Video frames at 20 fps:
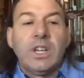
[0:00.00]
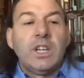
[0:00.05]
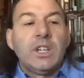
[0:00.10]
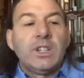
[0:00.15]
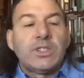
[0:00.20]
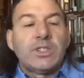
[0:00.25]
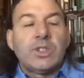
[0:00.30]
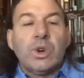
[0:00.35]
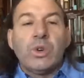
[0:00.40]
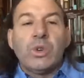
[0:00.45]

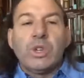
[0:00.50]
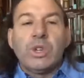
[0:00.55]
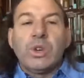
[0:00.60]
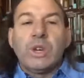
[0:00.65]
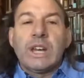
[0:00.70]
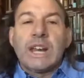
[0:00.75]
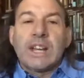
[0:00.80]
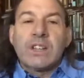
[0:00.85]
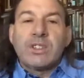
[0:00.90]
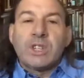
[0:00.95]
So you
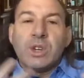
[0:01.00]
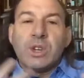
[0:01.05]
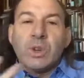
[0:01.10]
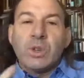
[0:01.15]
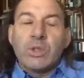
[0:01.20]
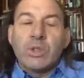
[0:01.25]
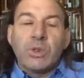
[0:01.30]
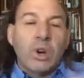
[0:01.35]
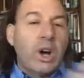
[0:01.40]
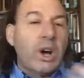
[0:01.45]
can actually go
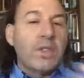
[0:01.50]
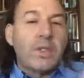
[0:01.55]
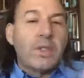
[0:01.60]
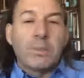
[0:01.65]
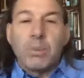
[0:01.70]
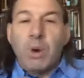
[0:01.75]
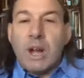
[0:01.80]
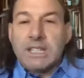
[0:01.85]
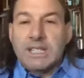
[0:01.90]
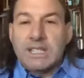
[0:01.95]
through all the
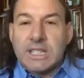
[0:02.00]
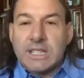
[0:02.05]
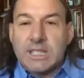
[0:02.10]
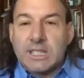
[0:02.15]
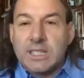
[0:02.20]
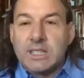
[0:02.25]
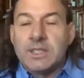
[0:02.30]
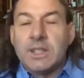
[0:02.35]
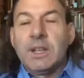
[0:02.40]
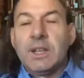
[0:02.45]

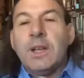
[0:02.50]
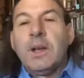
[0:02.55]
processes.